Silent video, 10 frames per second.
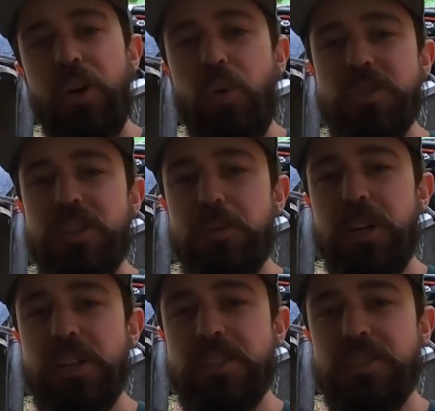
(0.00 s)
What's up,
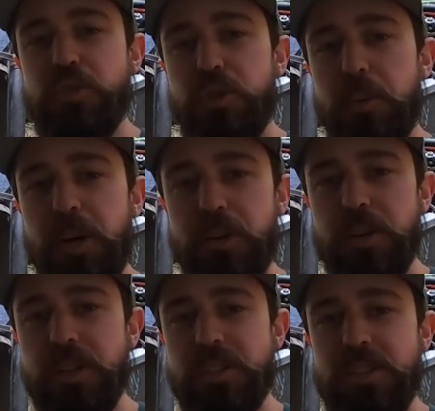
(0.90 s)
guys? This is Trailbound
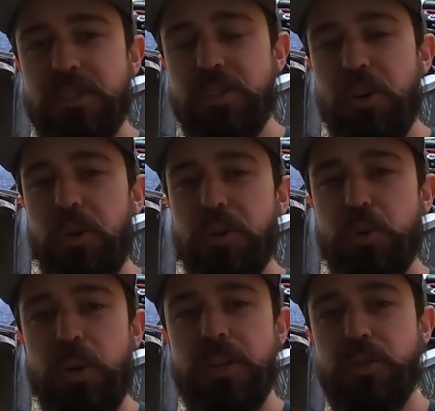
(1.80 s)
Chris. So the
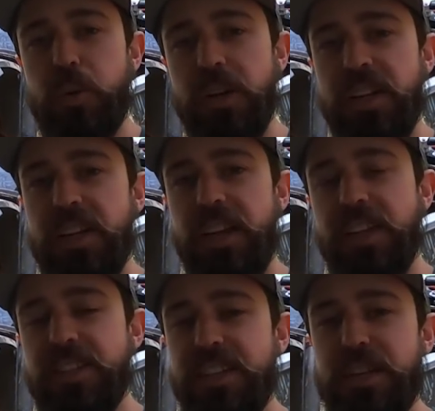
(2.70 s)
2020
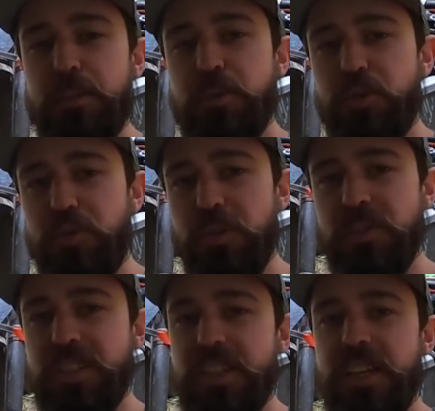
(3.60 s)
KTM
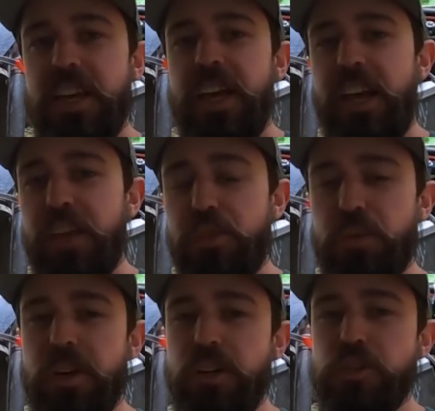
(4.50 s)
250 and
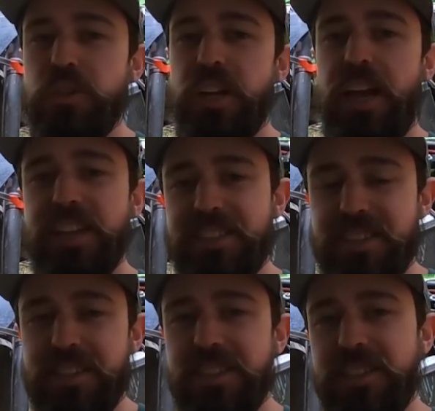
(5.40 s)
300
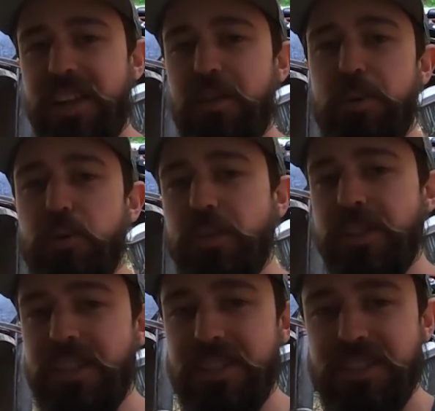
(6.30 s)
XCs have been
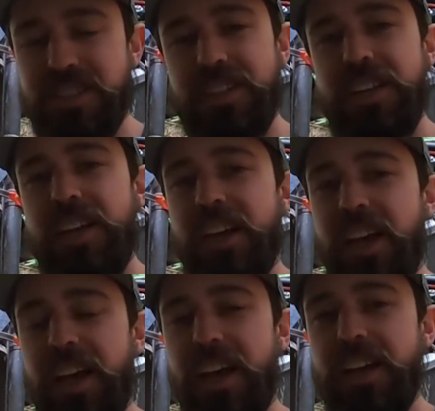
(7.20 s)
released,
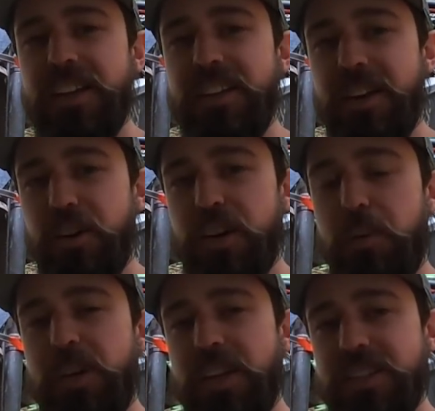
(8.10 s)
and they're
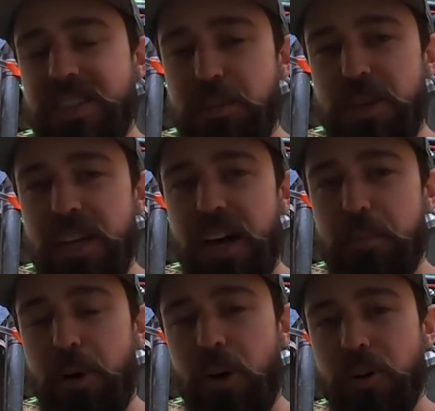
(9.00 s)
coming in a
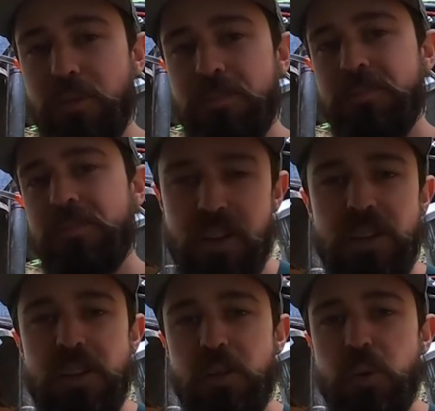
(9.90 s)
TPI model.
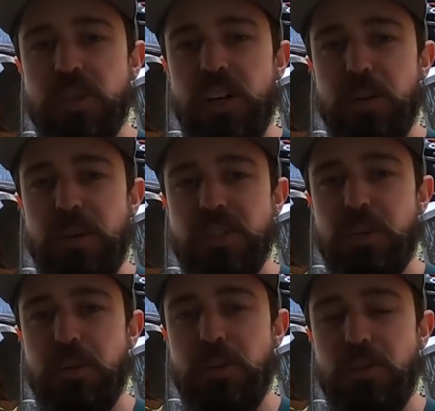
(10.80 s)
We'll talk about
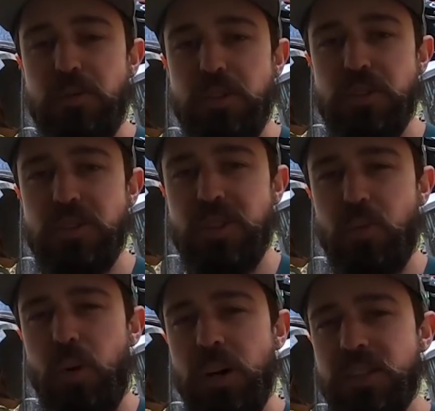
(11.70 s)
some of the new features
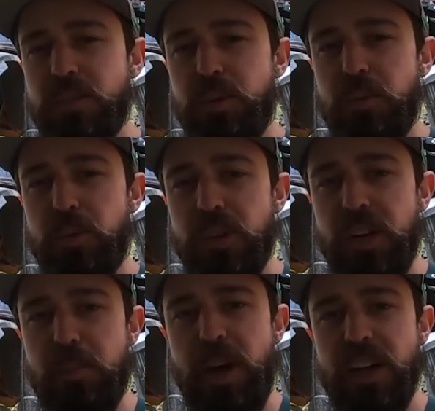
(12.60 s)
and why some people are
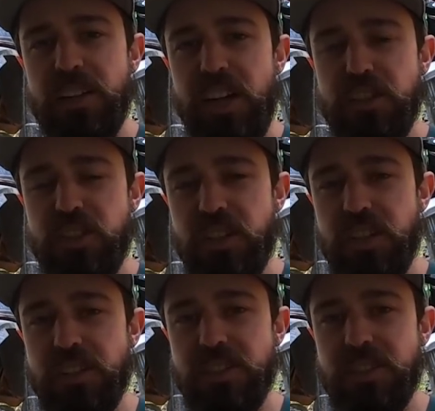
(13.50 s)
kind of backlashing
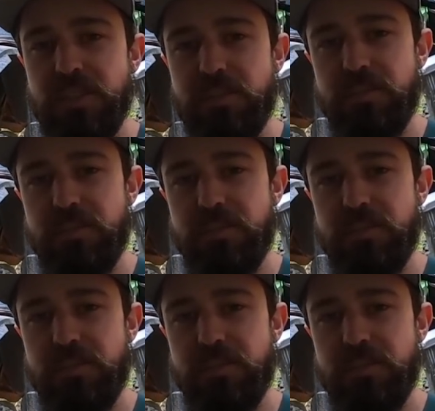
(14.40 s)
against it.